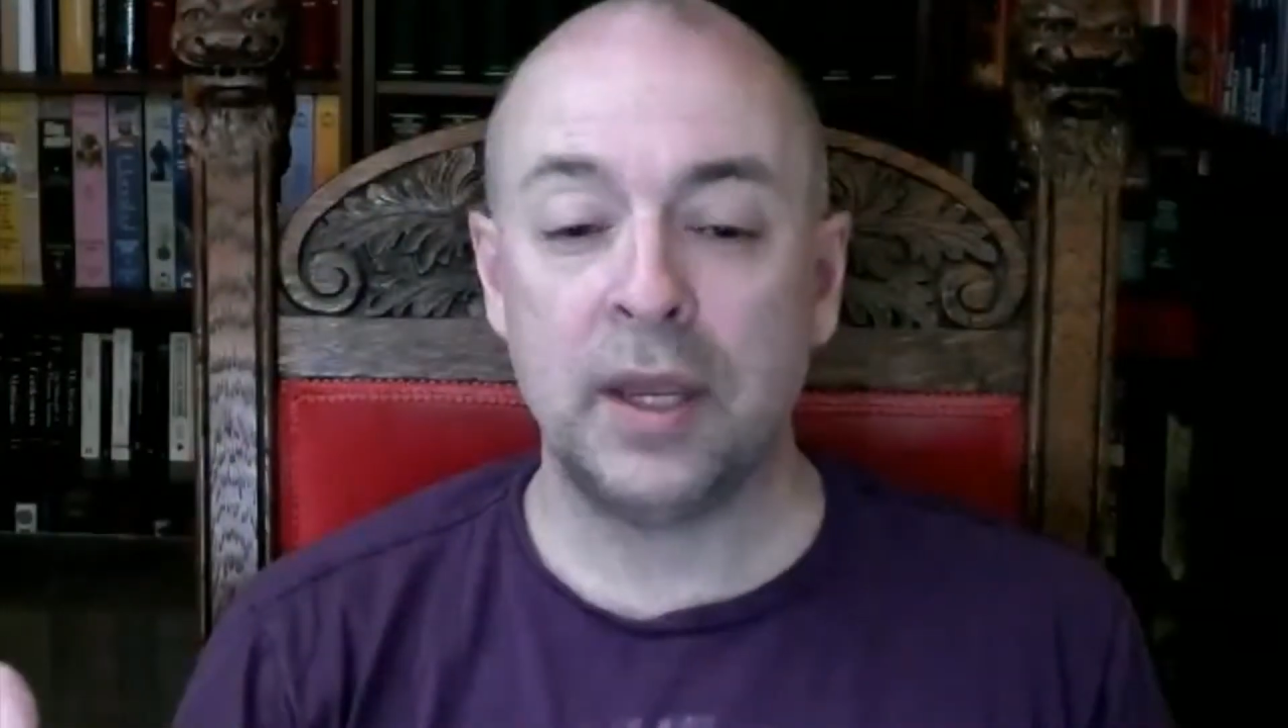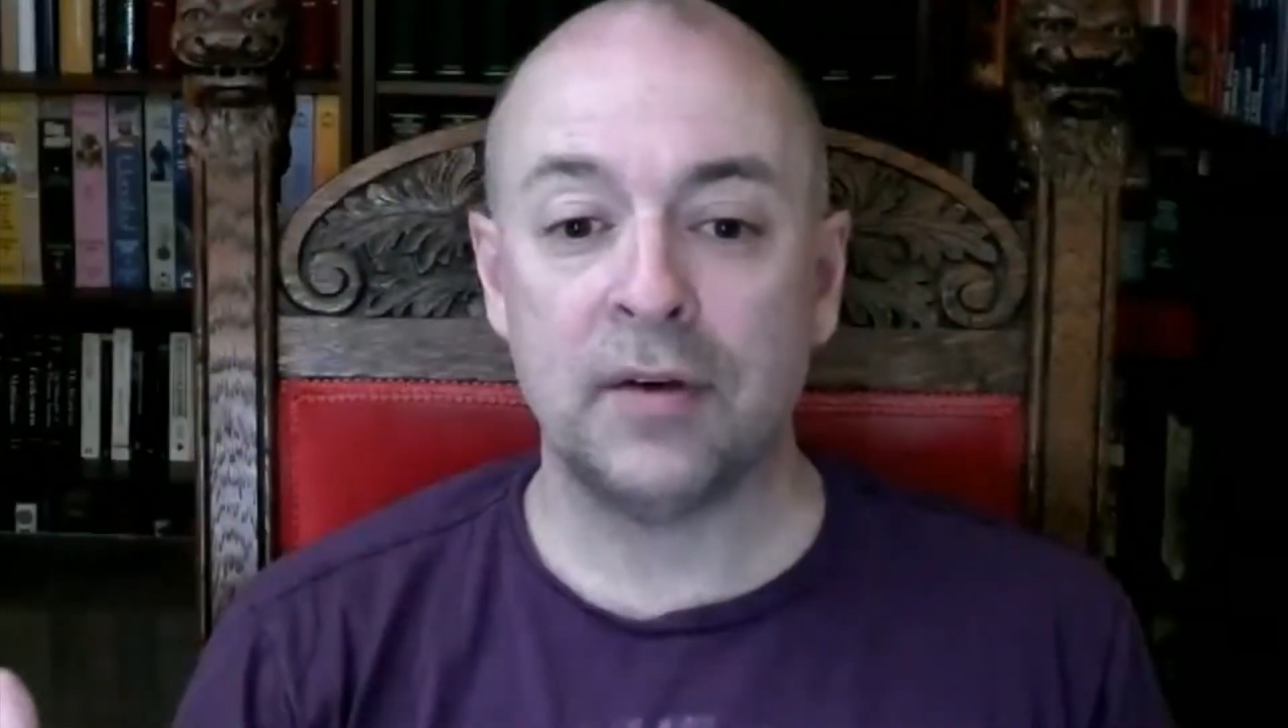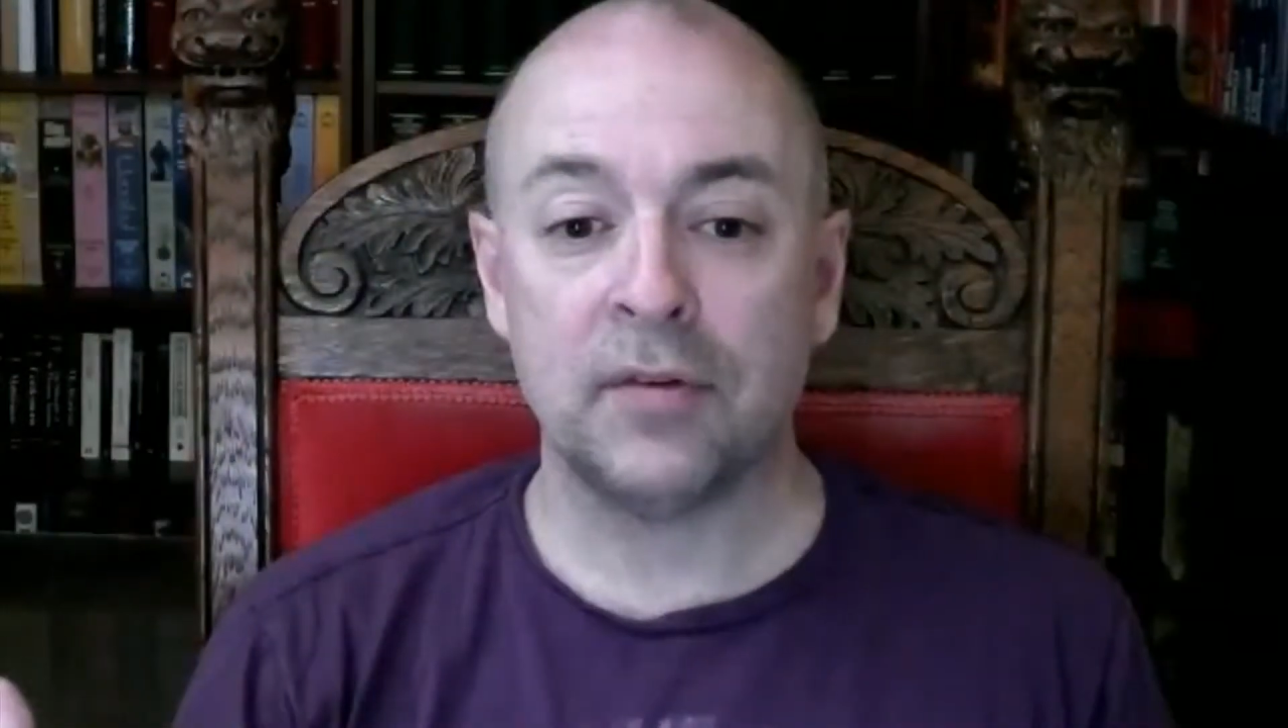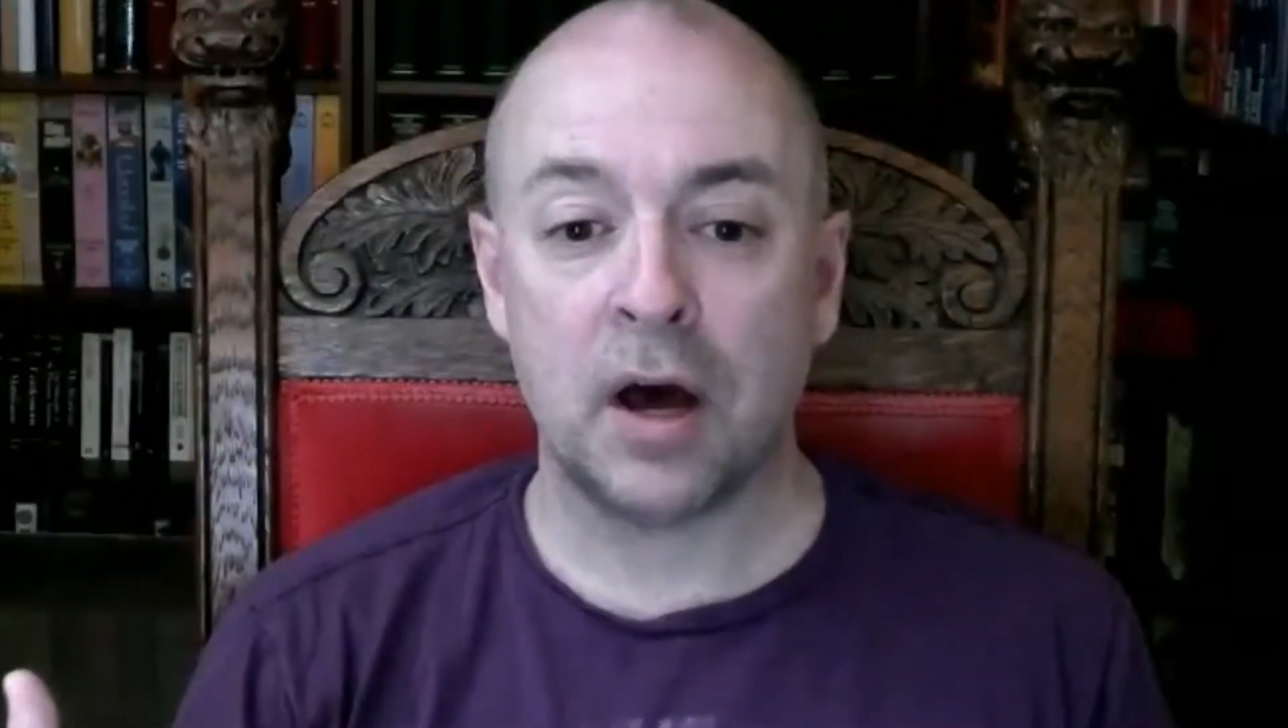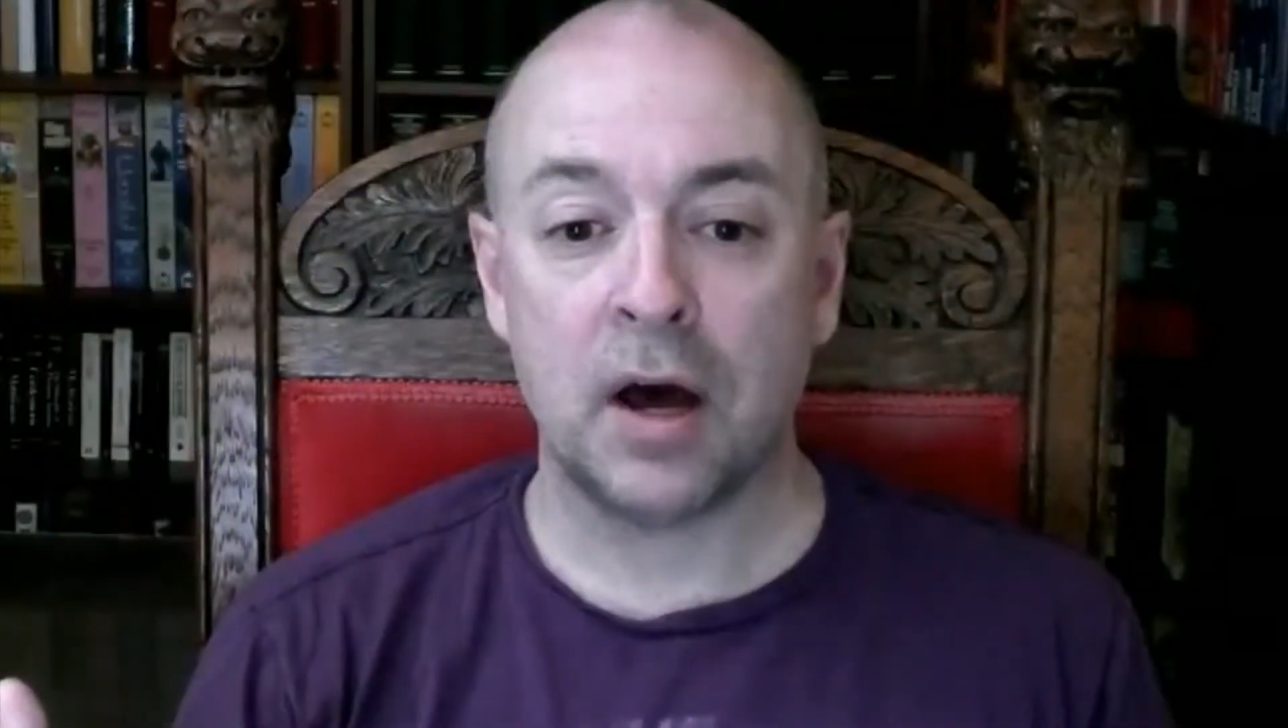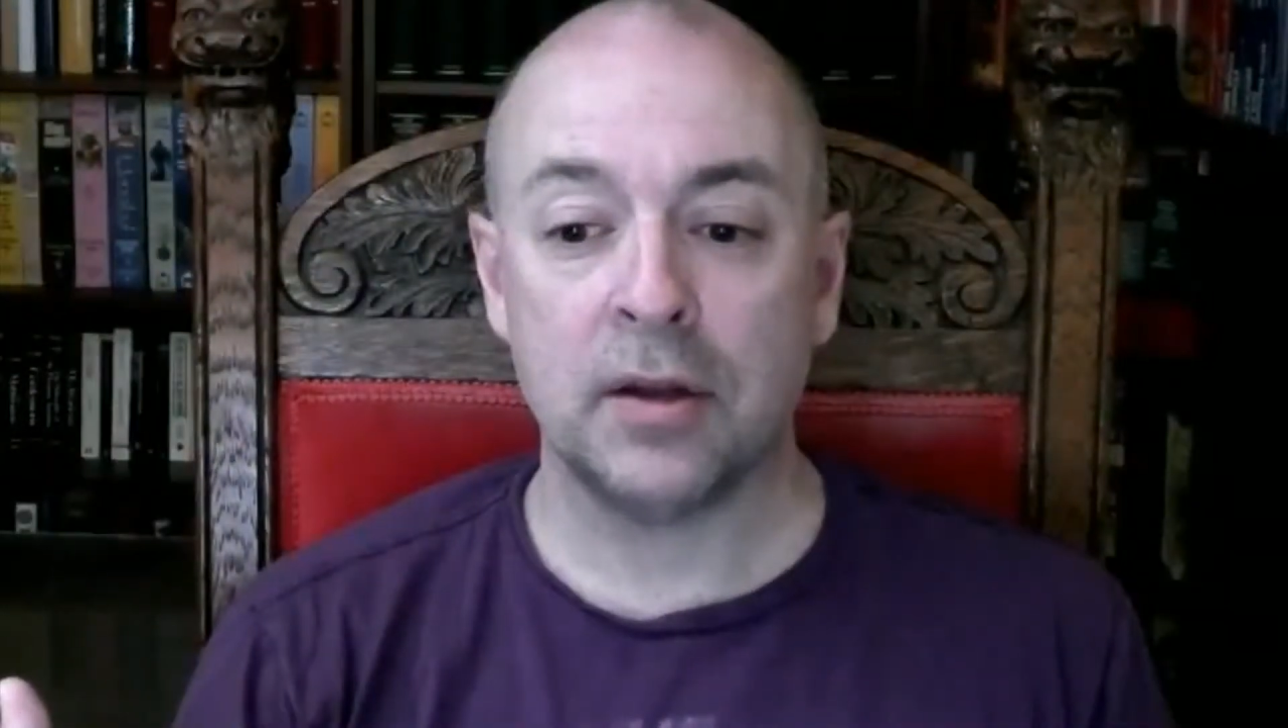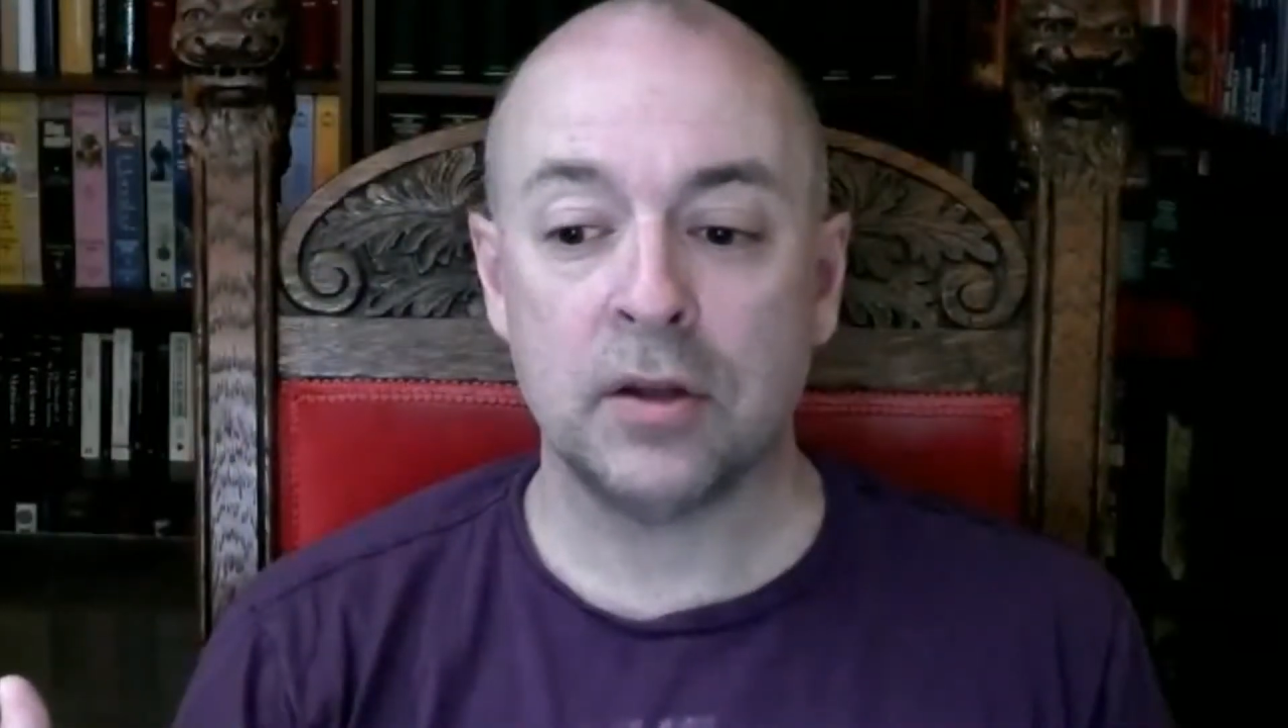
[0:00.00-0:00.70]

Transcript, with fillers: got